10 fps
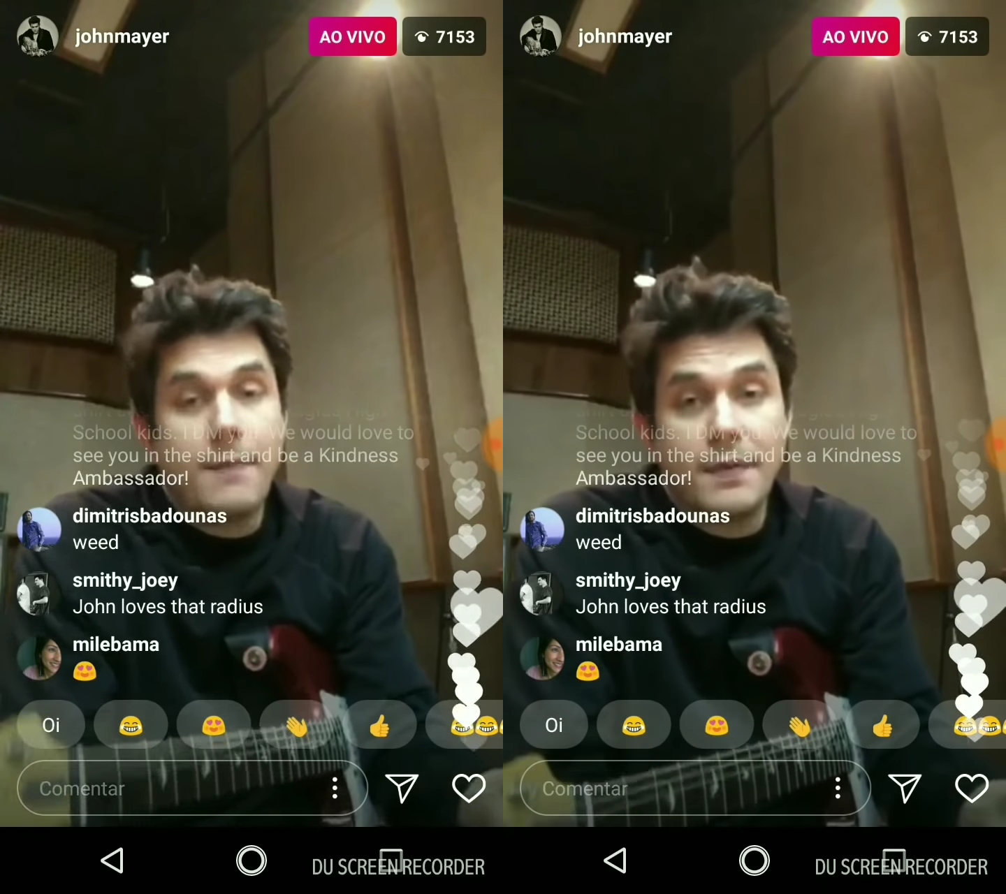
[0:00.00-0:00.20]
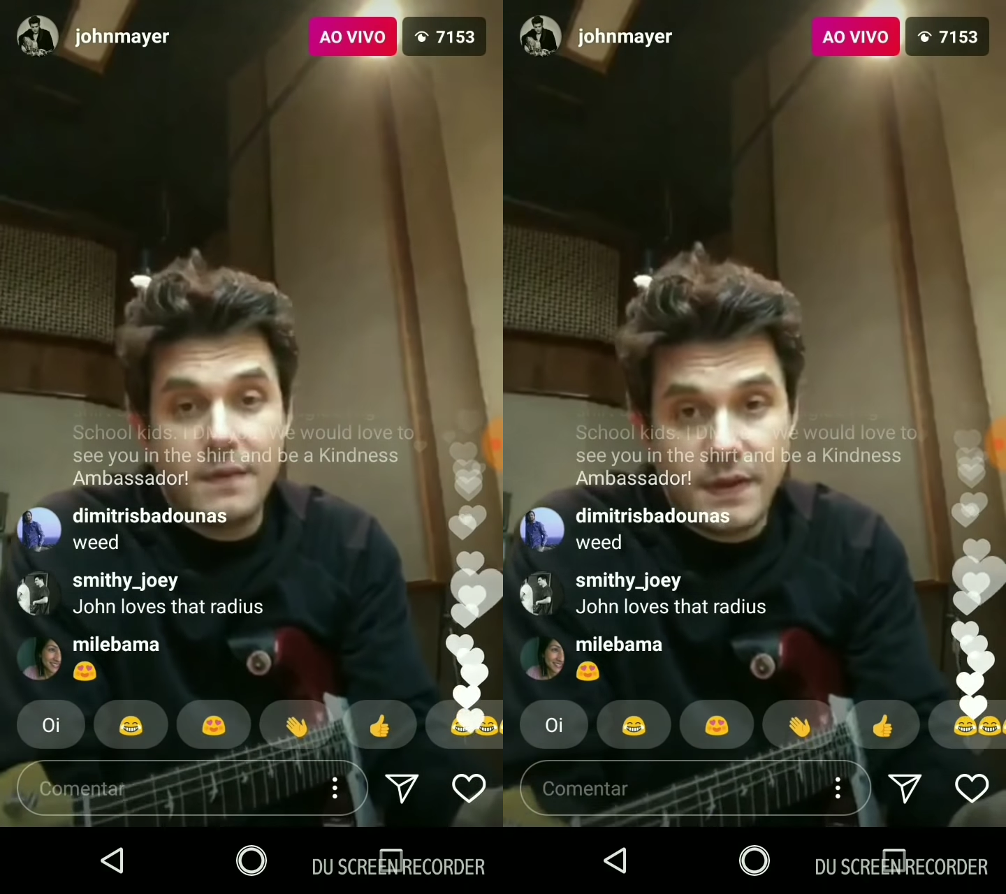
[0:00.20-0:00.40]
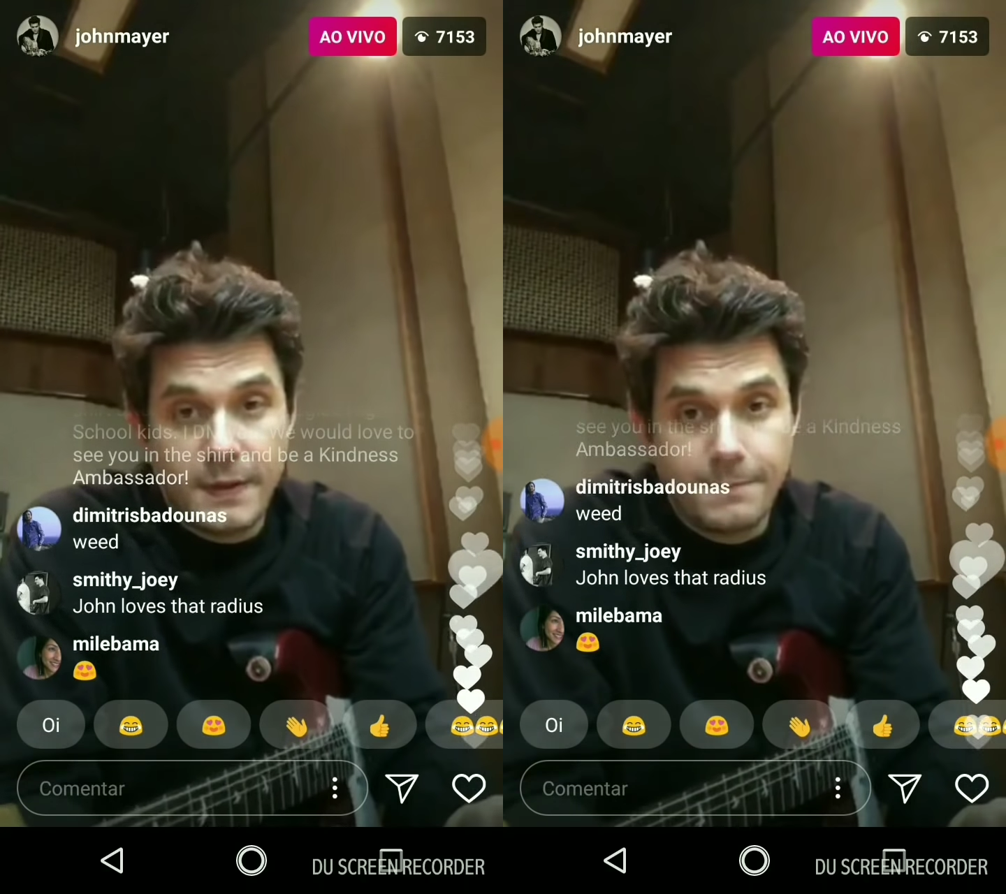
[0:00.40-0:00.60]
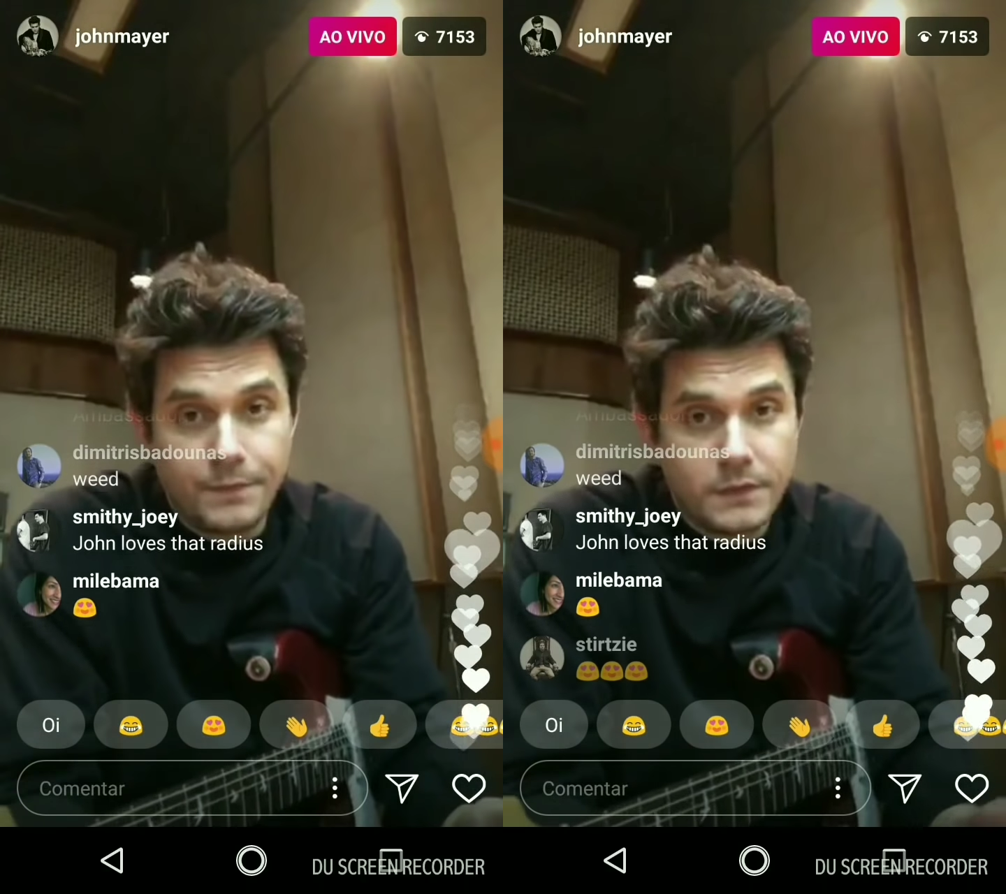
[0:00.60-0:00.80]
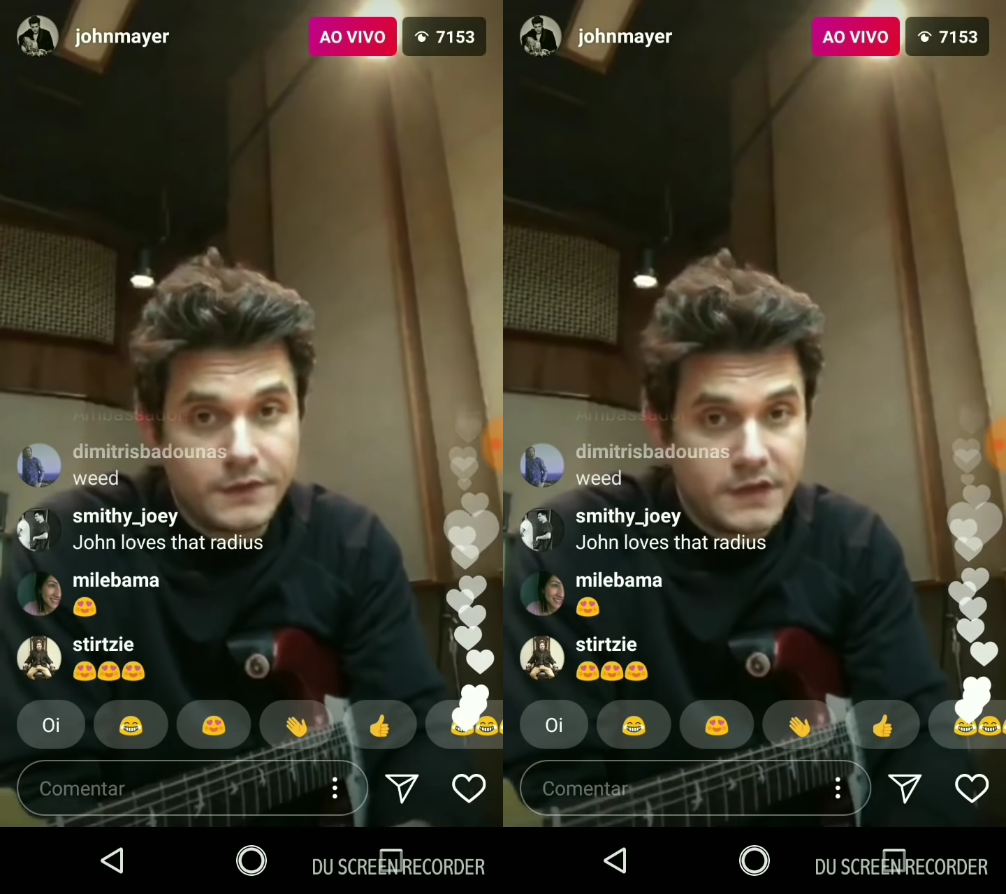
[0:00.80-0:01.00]
happen to be
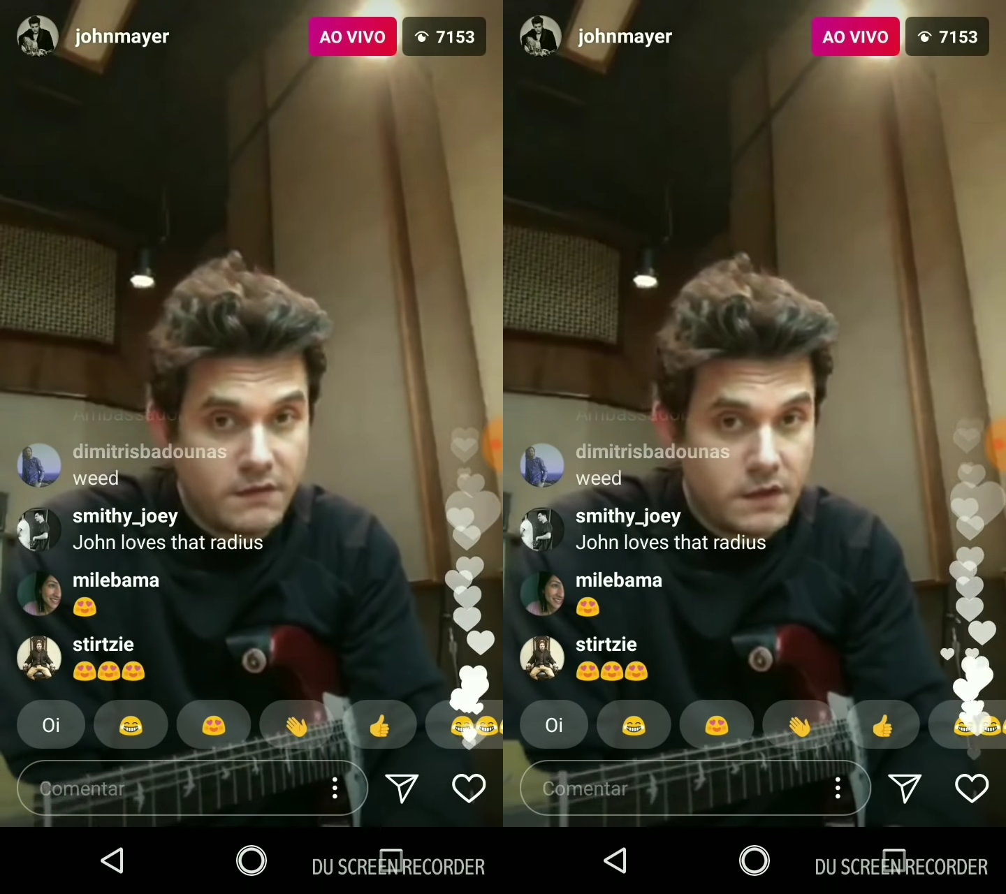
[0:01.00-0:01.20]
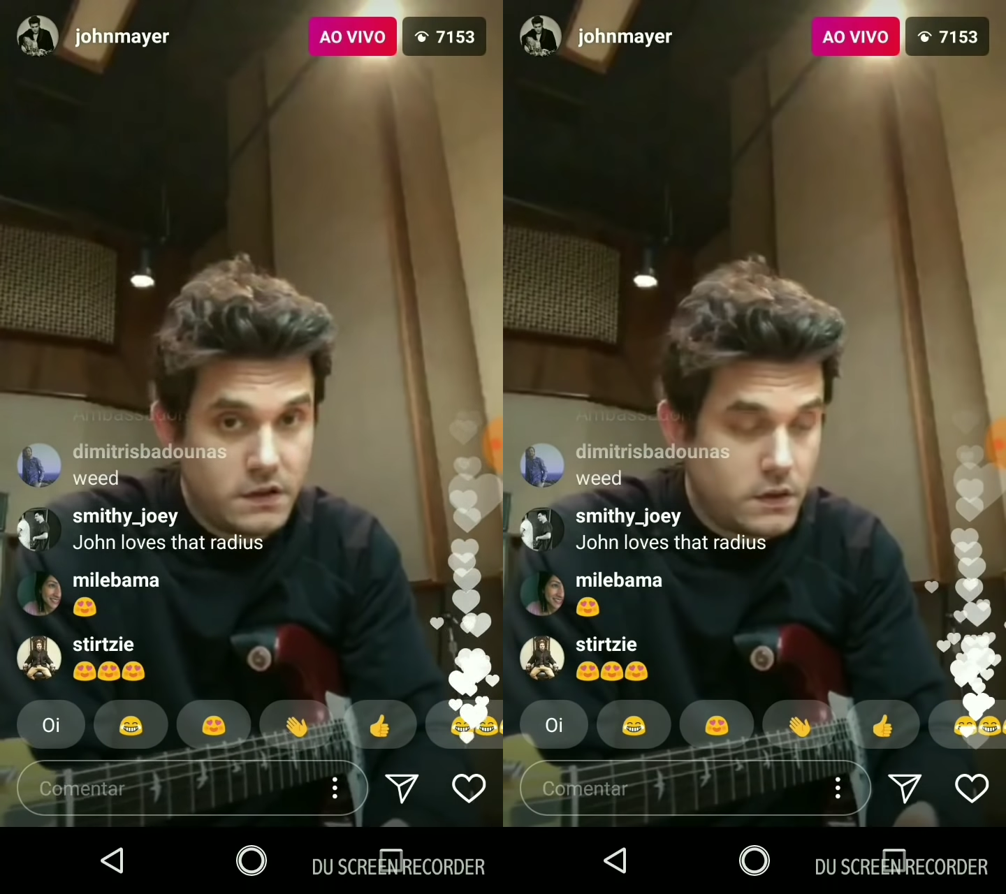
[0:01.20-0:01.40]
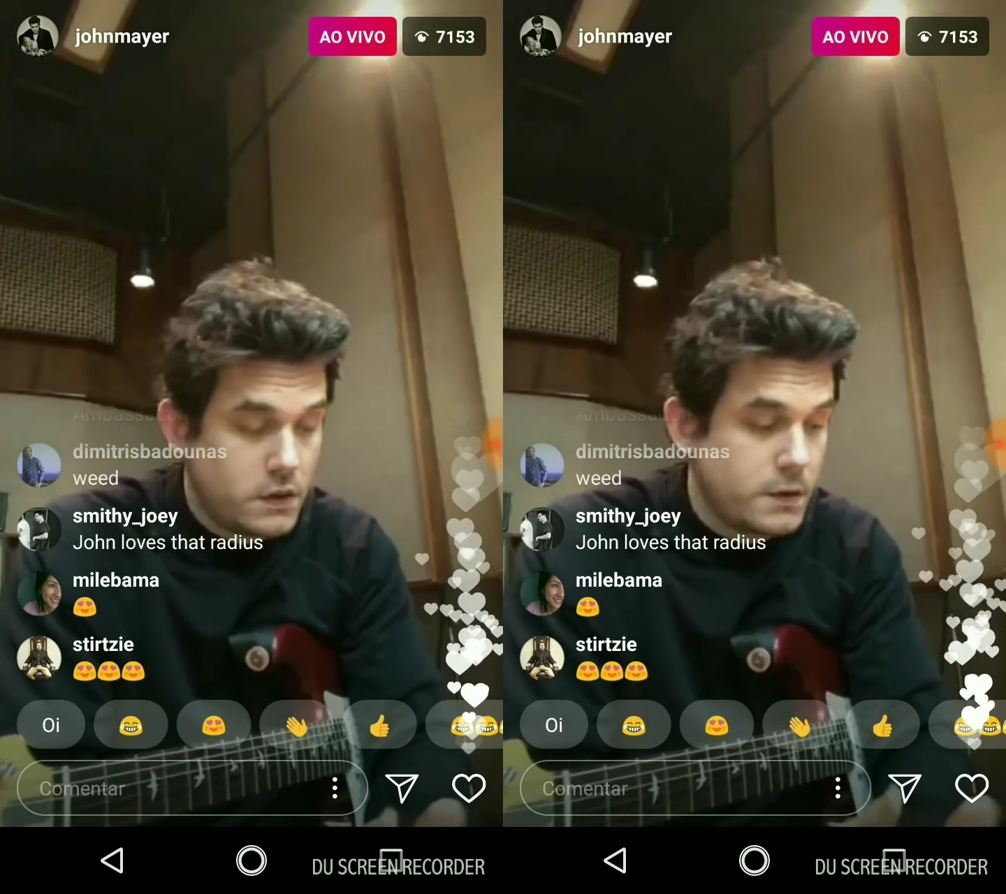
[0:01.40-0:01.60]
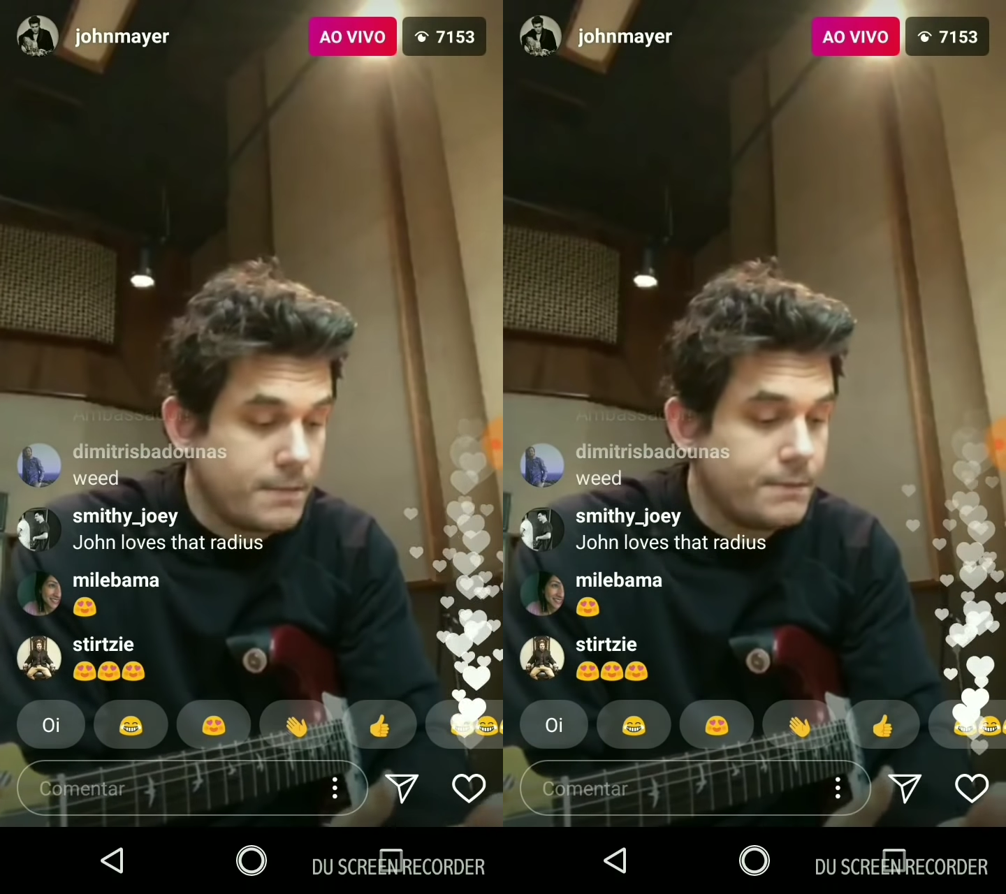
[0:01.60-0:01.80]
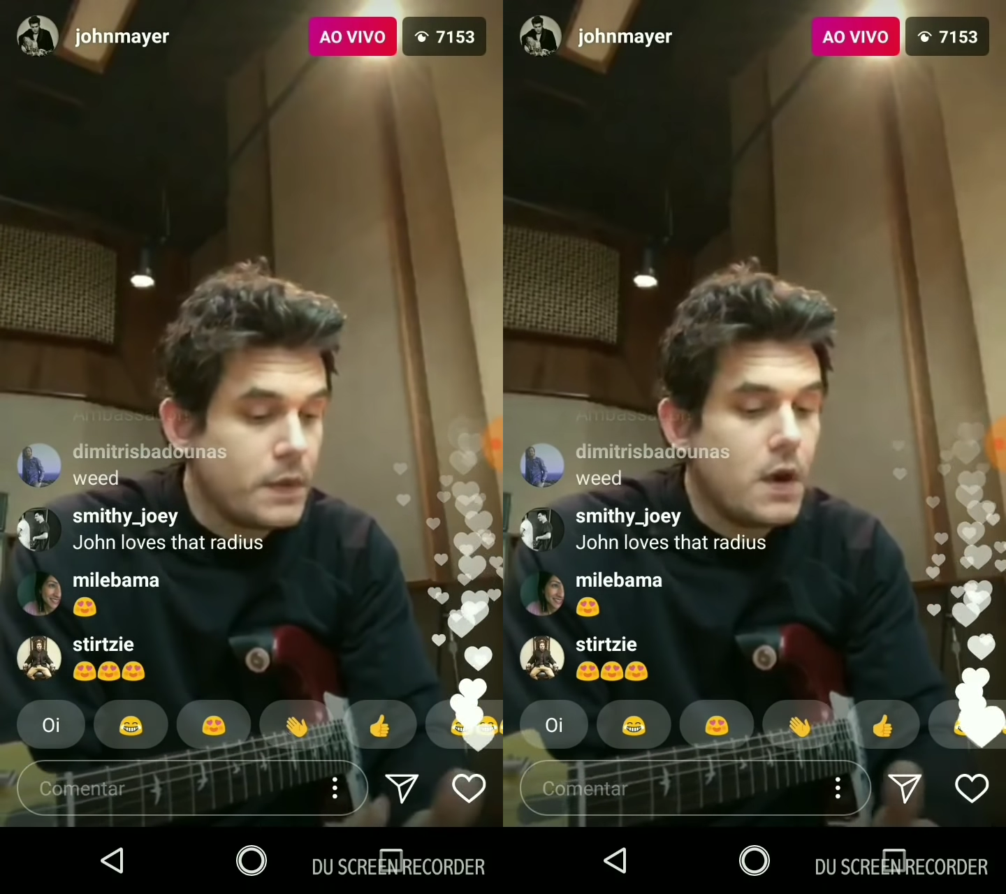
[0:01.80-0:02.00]
7 1/4.